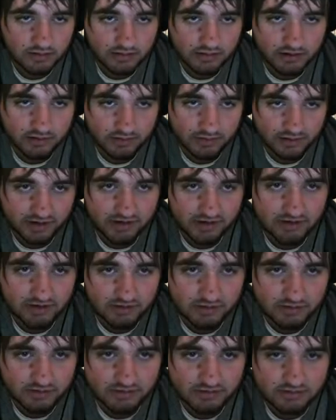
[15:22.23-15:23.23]
There we
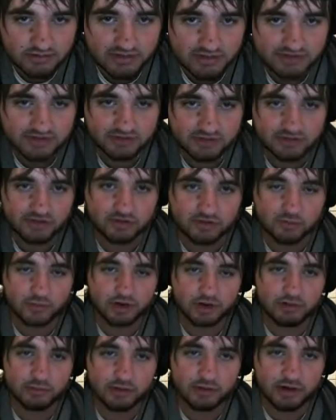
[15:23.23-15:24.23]
go. So there's
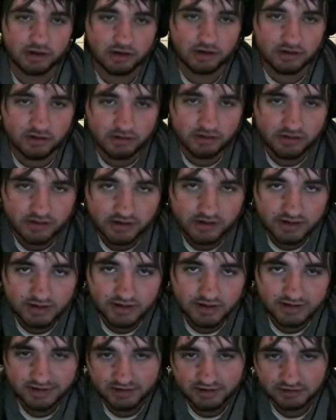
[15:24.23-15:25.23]
one Poe.
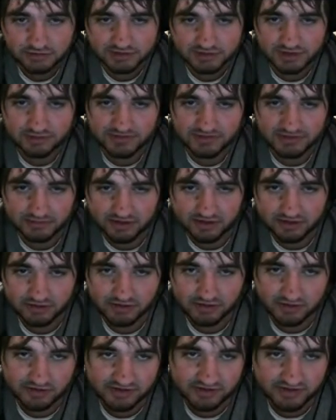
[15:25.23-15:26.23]
He'll drop some
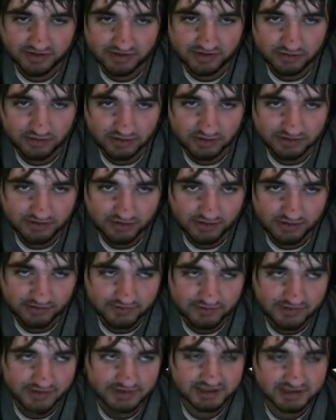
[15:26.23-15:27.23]
arrows, and he'll also give
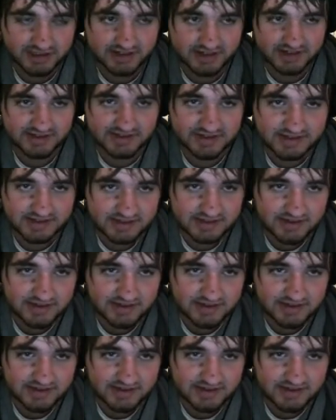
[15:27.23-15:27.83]
us a chest.